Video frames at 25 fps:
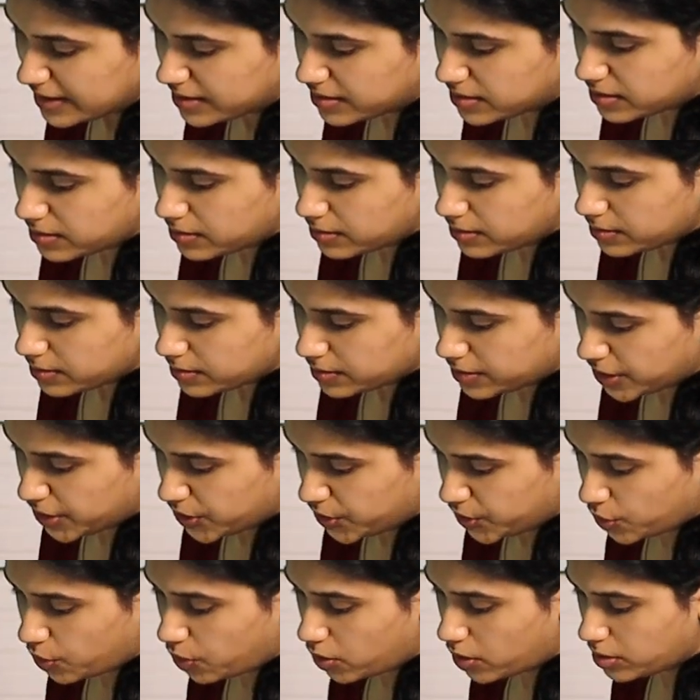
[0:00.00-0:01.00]
either
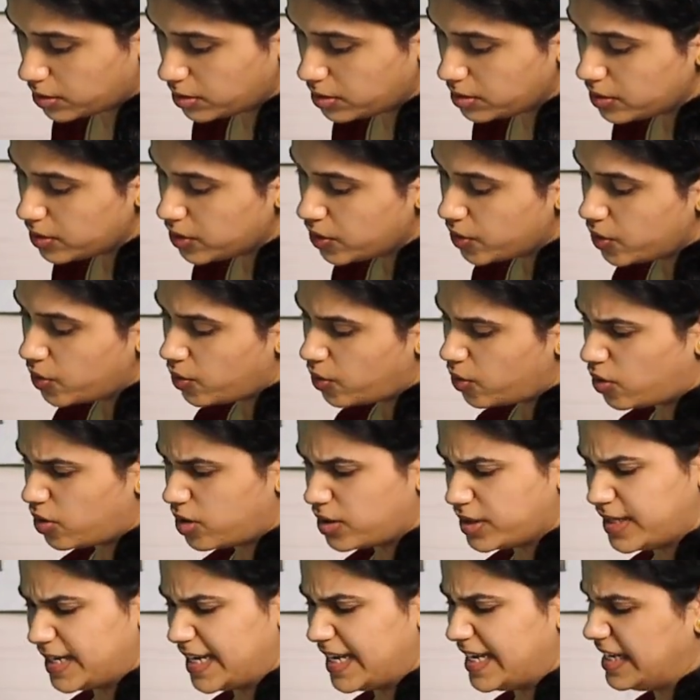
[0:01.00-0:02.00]
Dettol
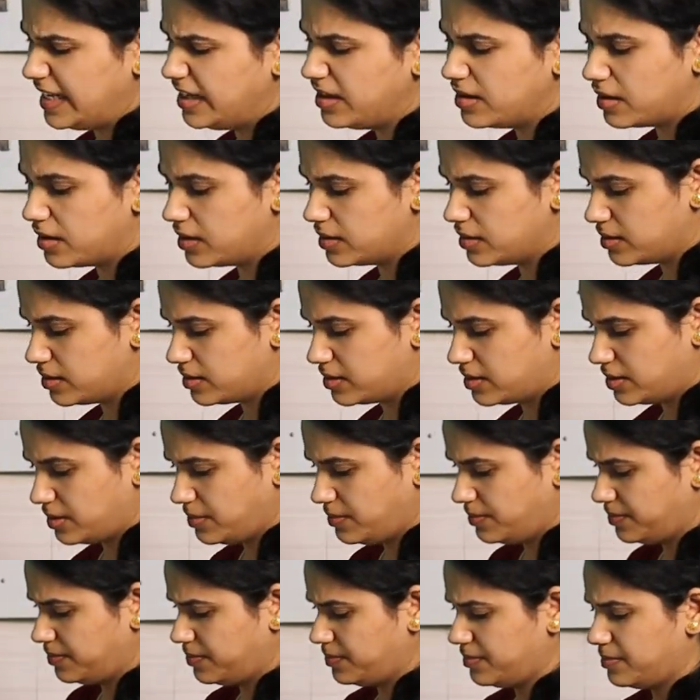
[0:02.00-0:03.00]
or any
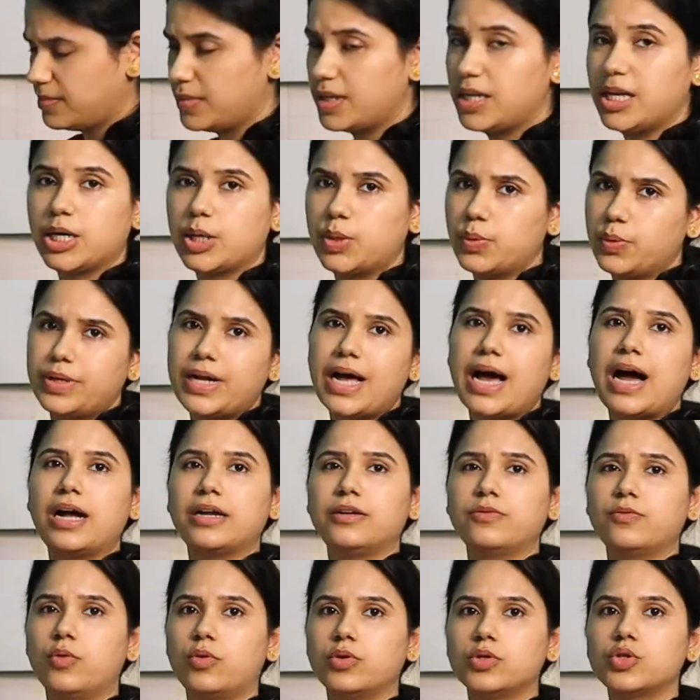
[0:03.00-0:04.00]
other liquid
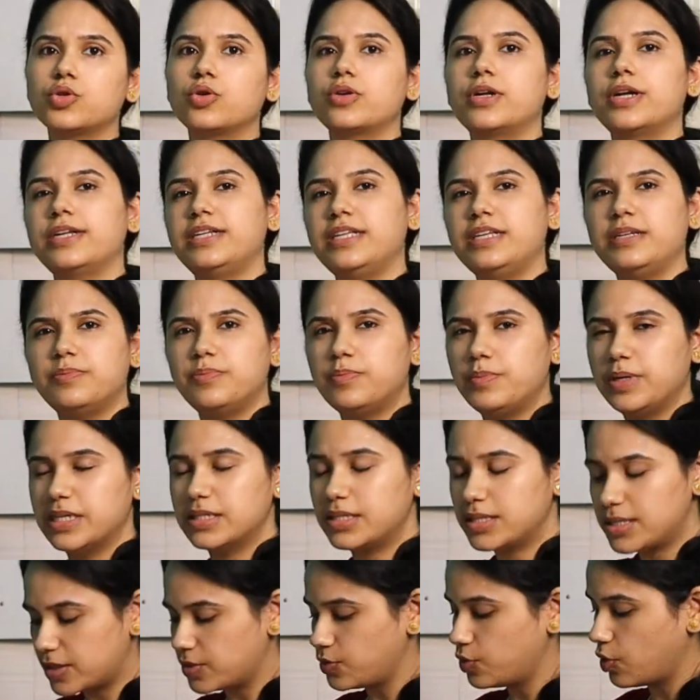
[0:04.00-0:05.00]
hand wash or any
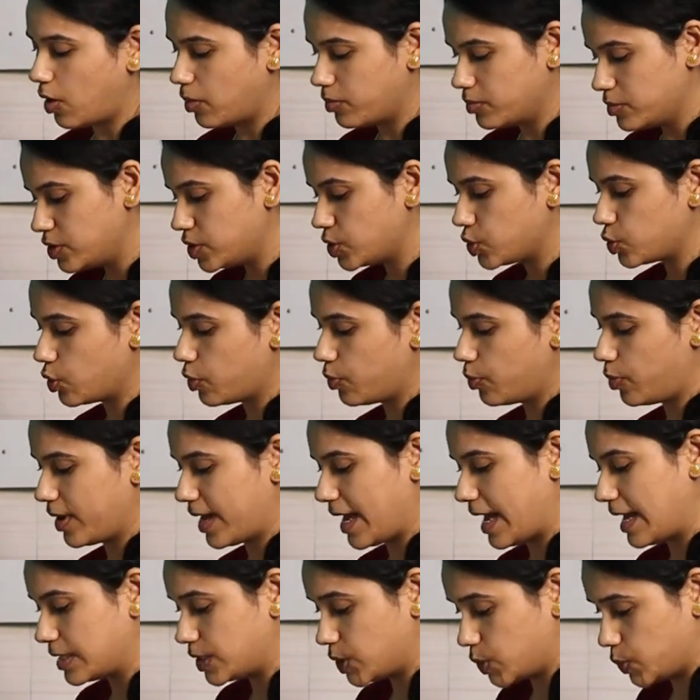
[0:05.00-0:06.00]
basic normal soap
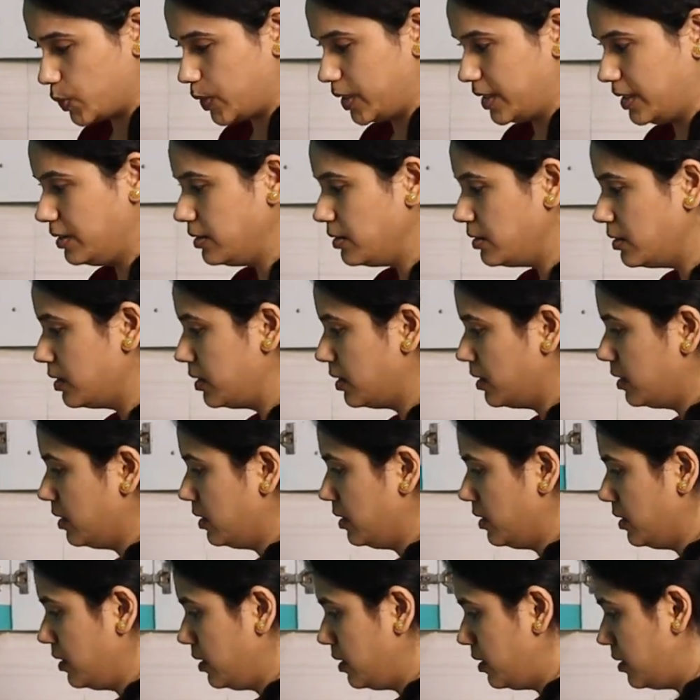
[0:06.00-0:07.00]
as well
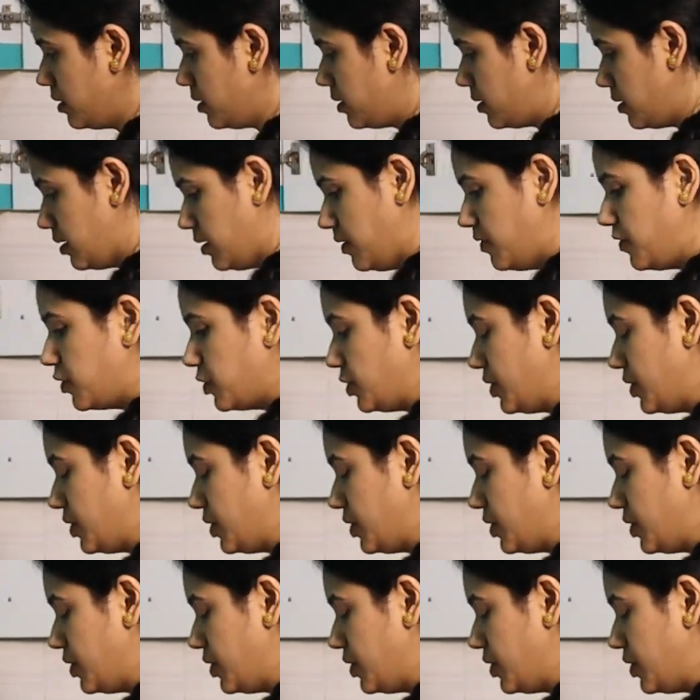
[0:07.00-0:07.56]
uh,